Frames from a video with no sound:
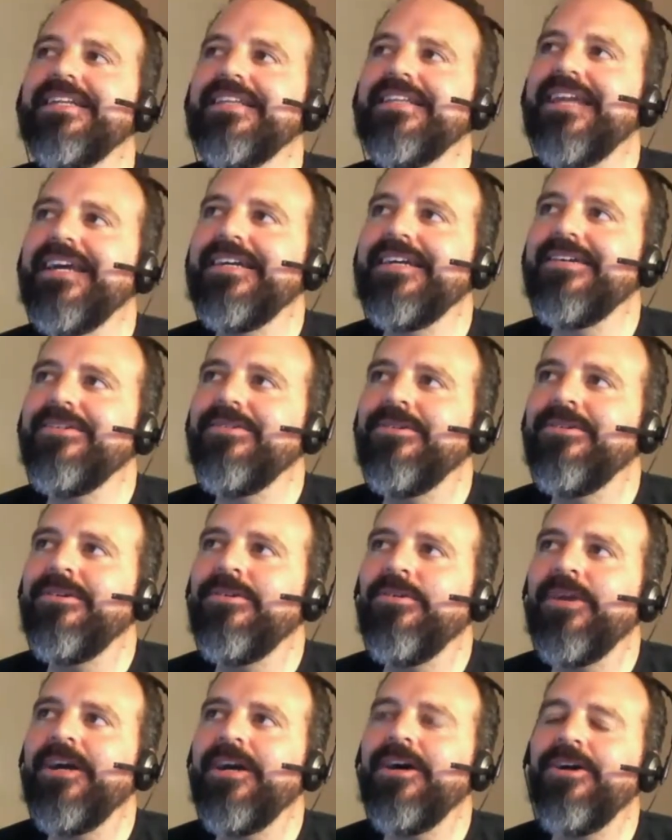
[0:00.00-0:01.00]
like,
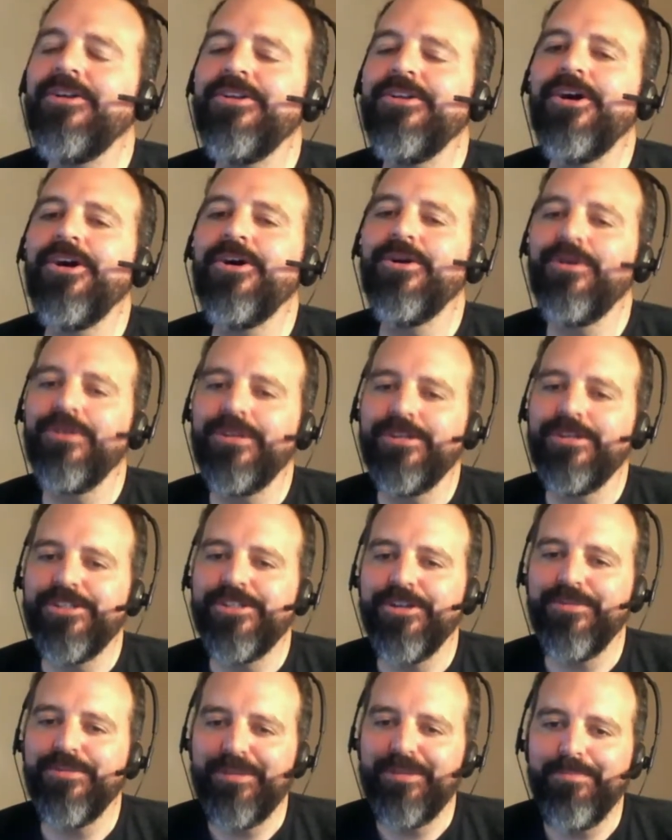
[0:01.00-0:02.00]
we all know you
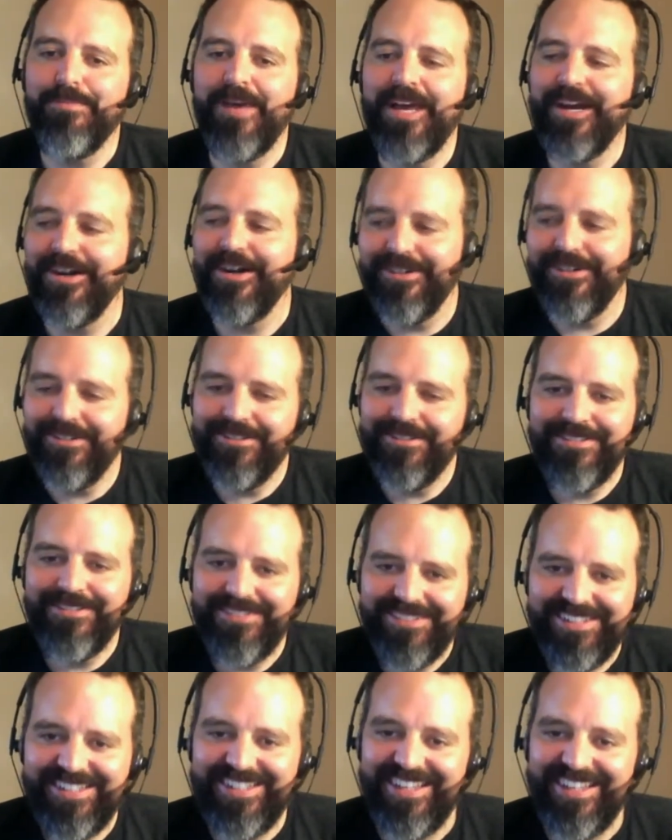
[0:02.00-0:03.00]
should be better,
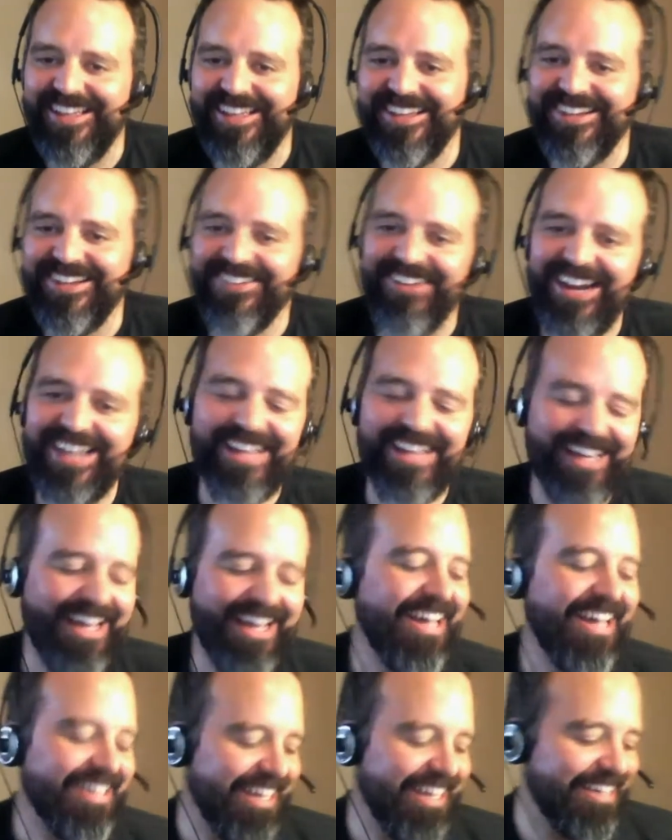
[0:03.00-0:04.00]
right?
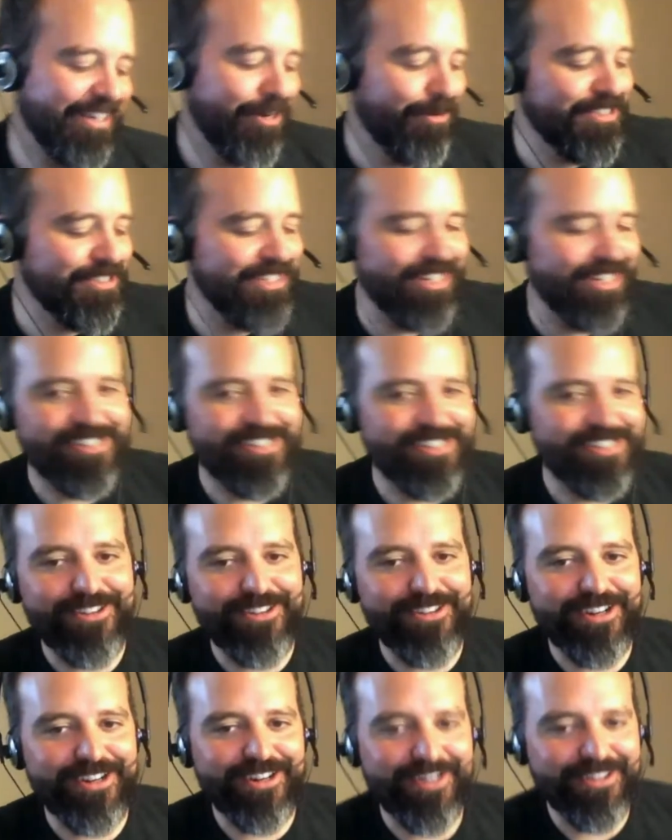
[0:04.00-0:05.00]
Like no one's going to
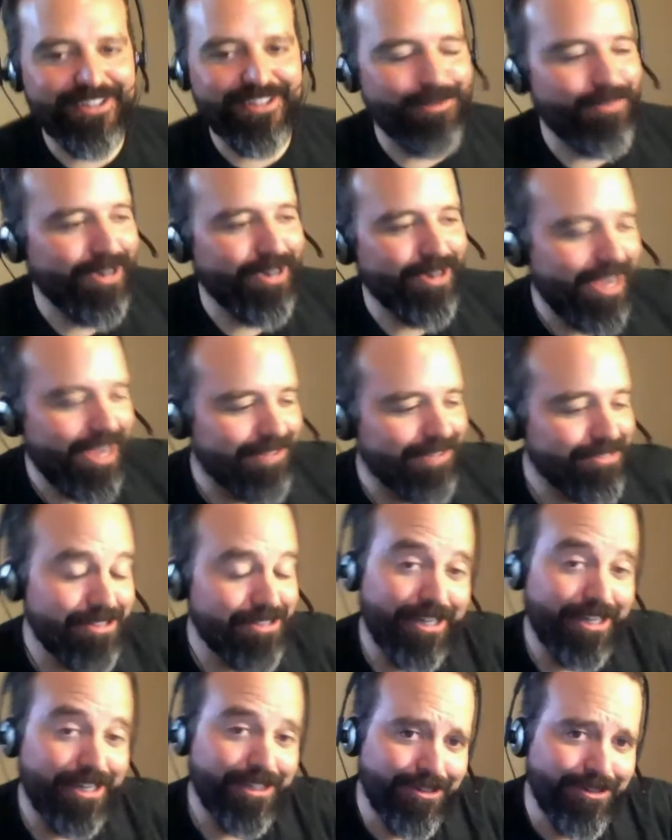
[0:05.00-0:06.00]
start their book off as
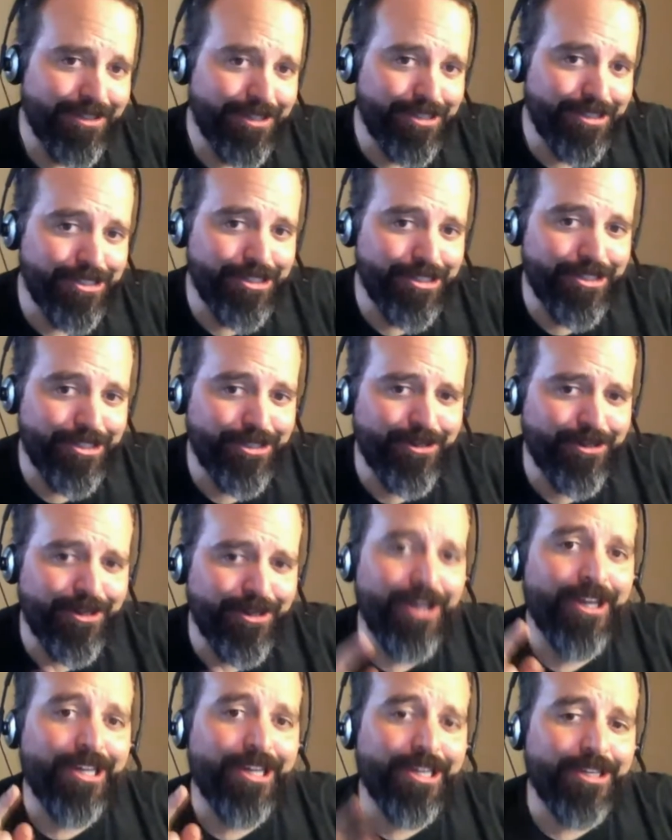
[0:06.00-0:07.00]
like, you know what you should do?
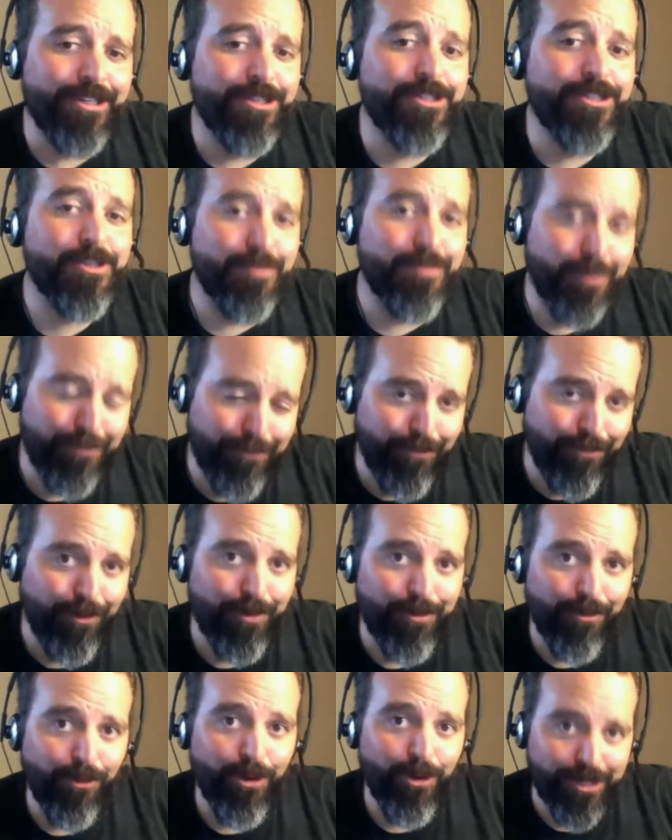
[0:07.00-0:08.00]
You should
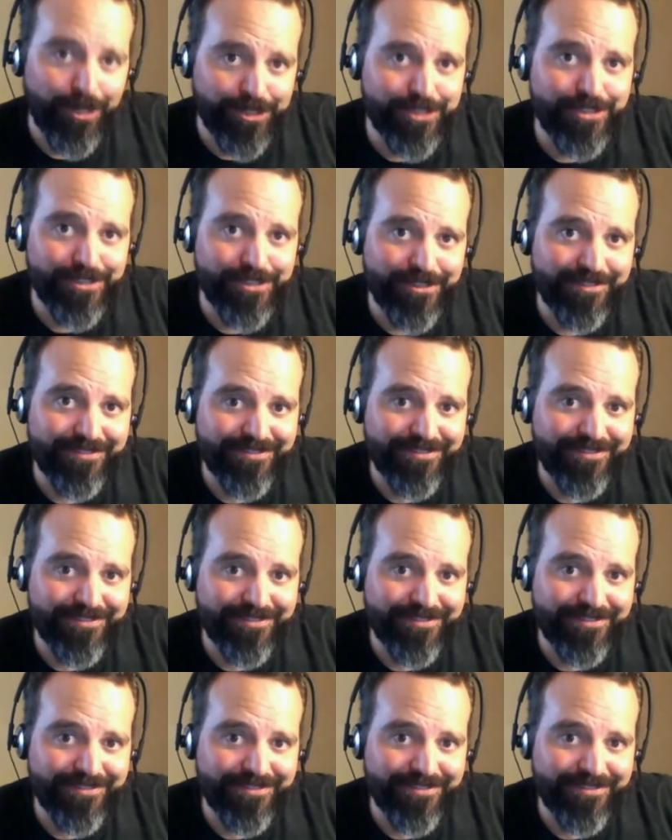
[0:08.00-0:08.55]
perform worse.